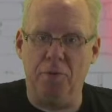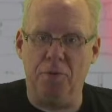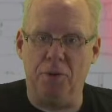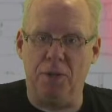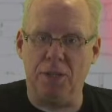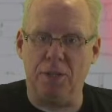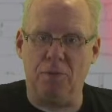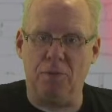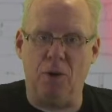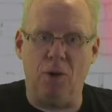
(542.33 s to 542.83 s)

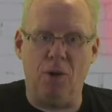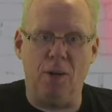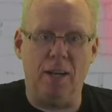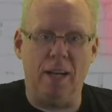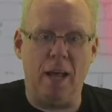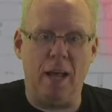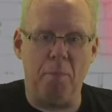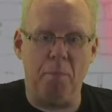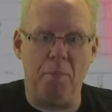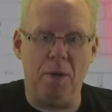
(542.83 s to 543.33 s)
First of all,
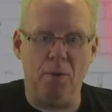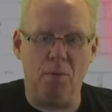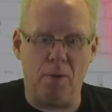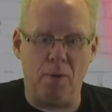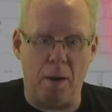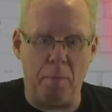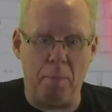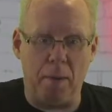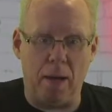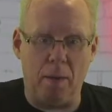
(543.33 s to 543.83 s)
let me
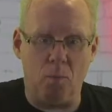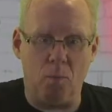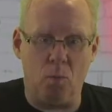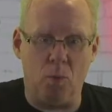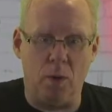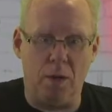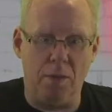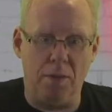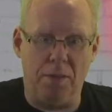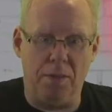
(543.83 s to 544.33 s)
wrap up
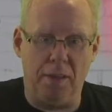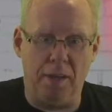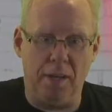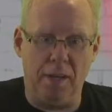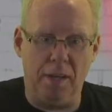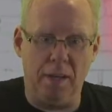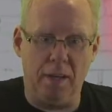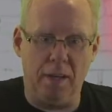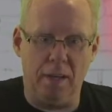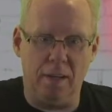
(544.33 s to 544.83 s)
one thing.